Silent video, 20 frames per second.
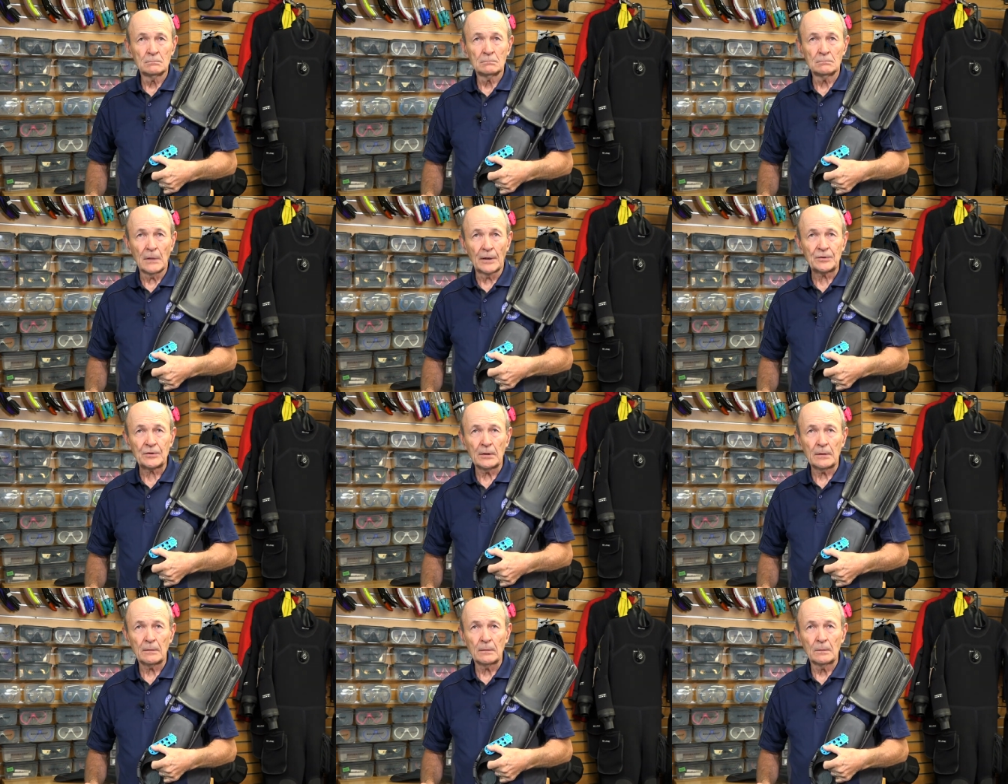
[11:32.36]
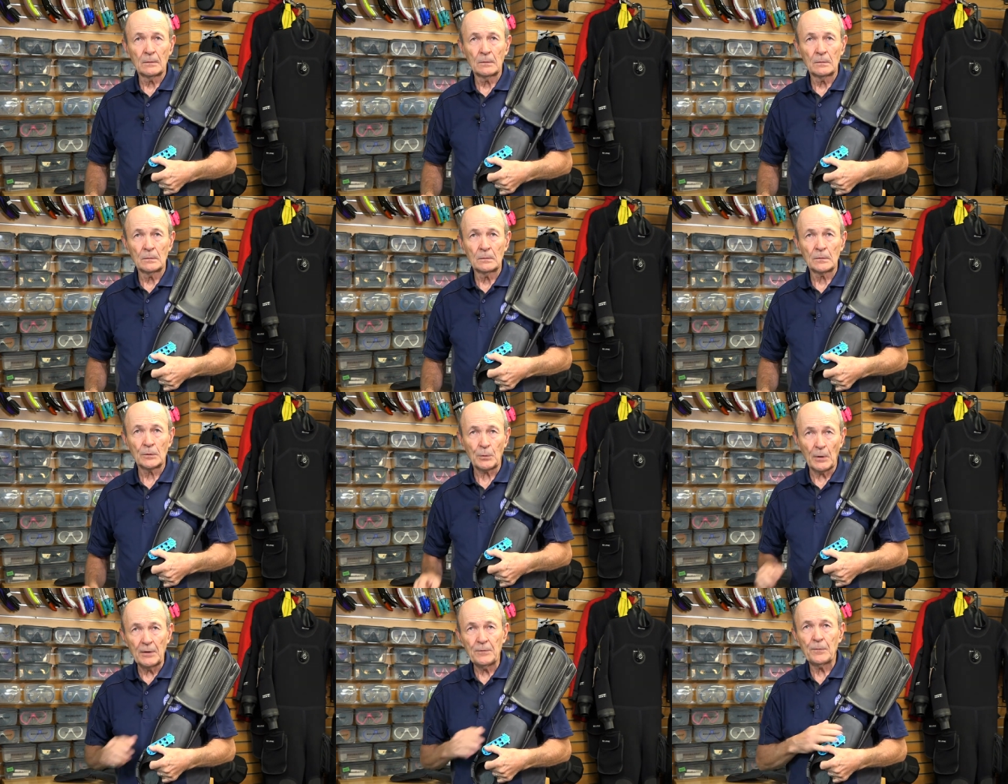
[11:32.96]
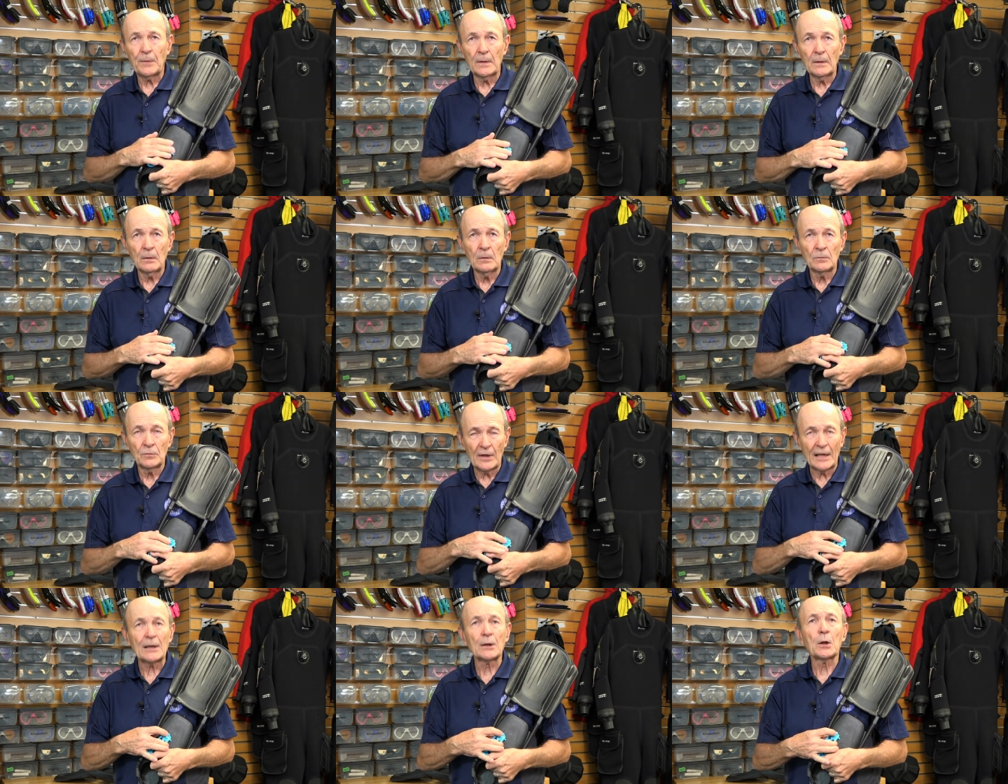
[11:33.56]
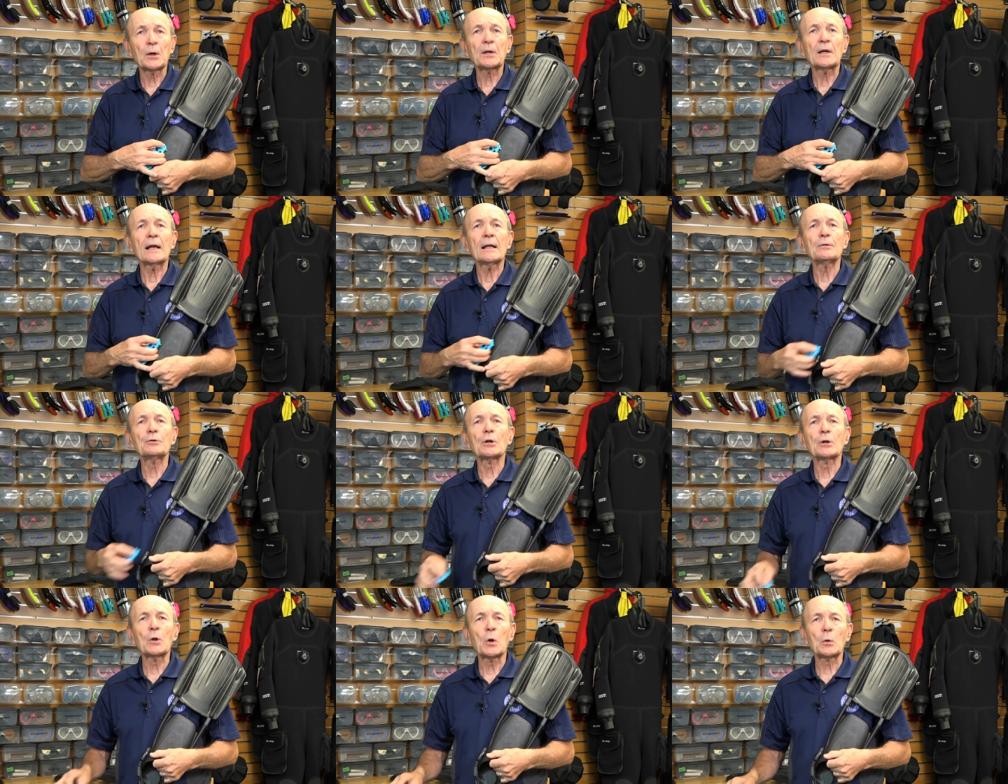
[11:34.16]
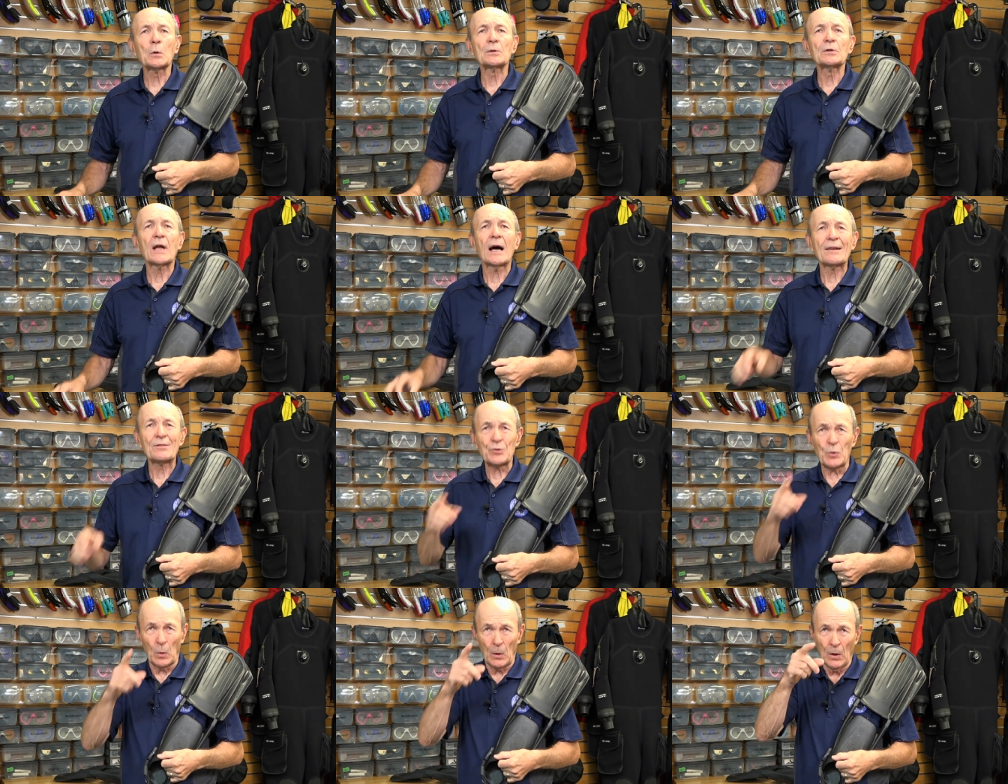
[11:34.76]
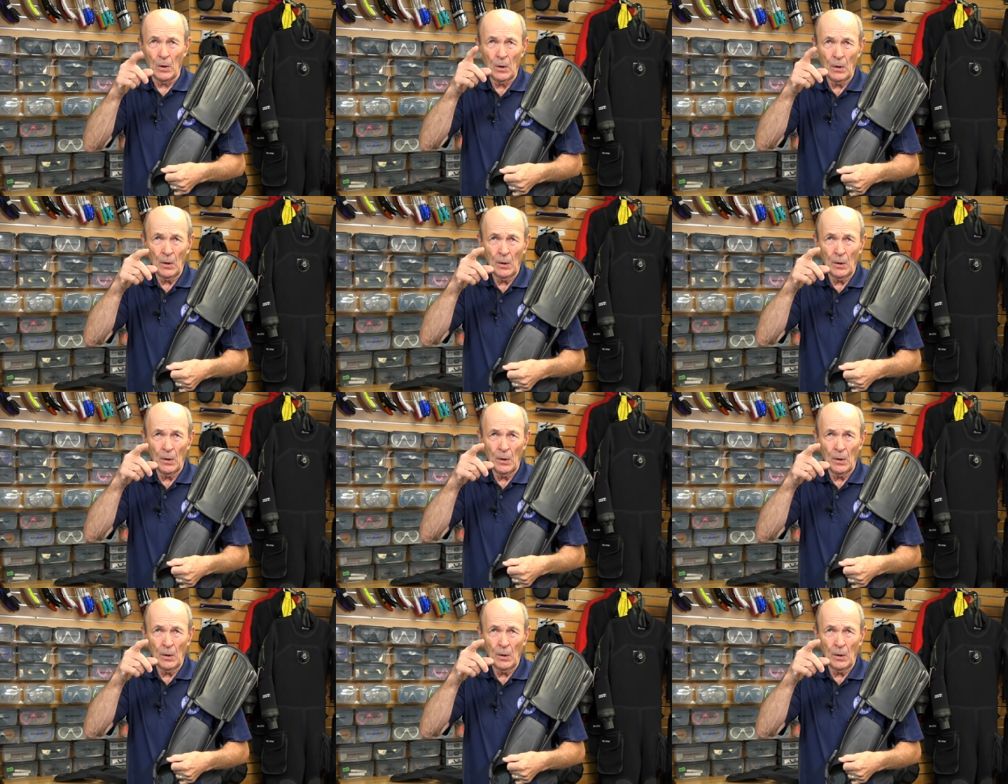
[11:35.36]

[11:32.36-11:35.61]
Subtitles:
That's it. Great fin. Take a look at it at your local dive store.